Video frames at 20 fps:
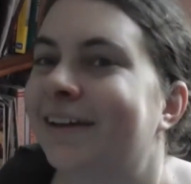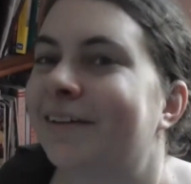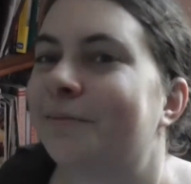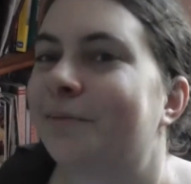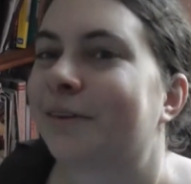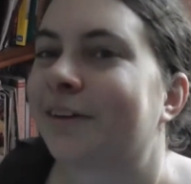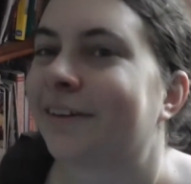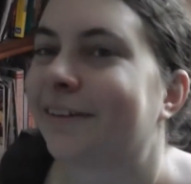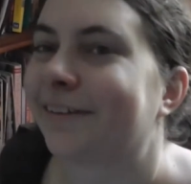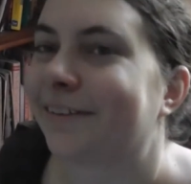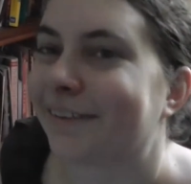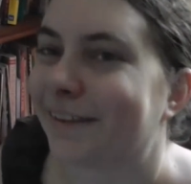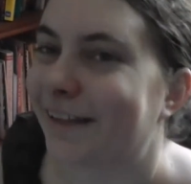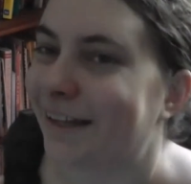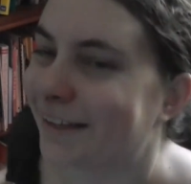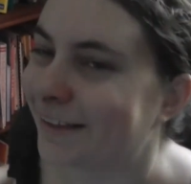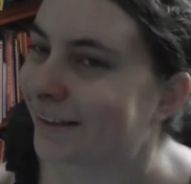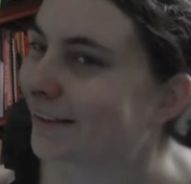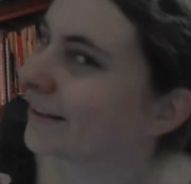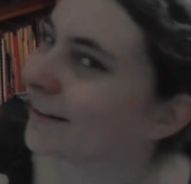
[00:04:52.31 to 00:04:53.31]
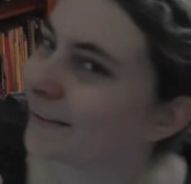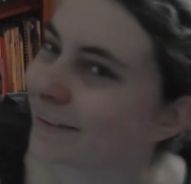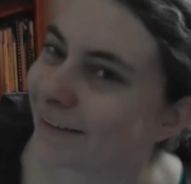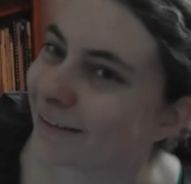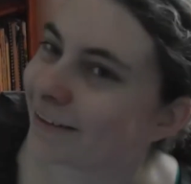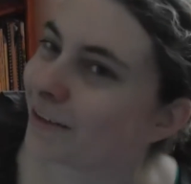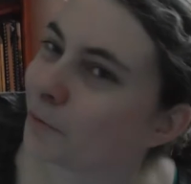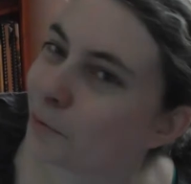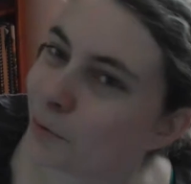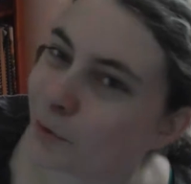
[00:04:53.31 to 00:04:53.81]
because I suck
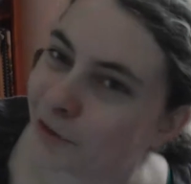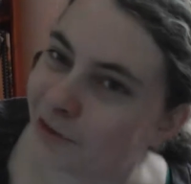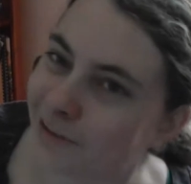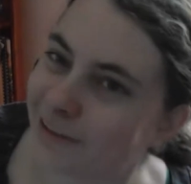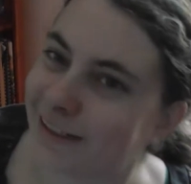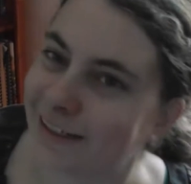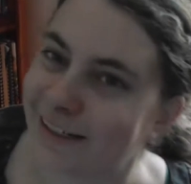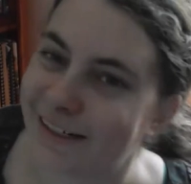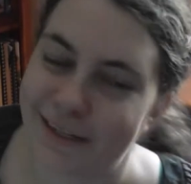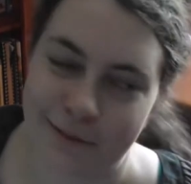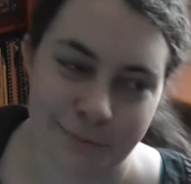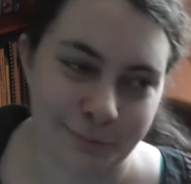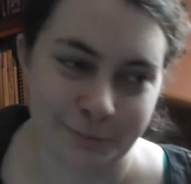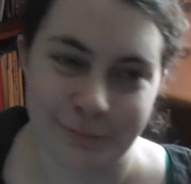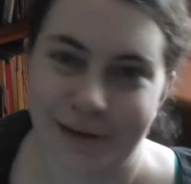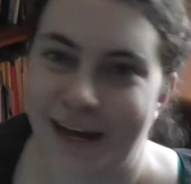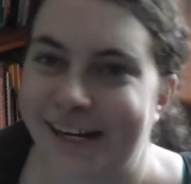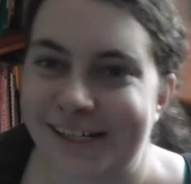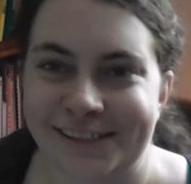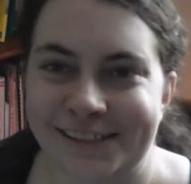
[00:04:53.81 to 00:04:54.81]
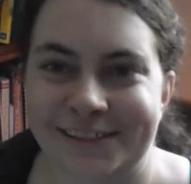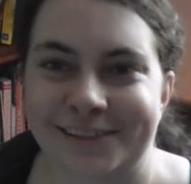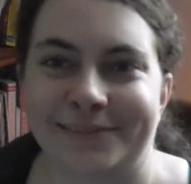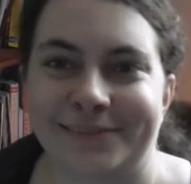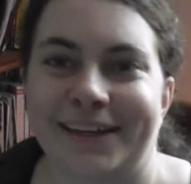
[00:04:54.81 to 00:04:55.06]
at sporting and embarrass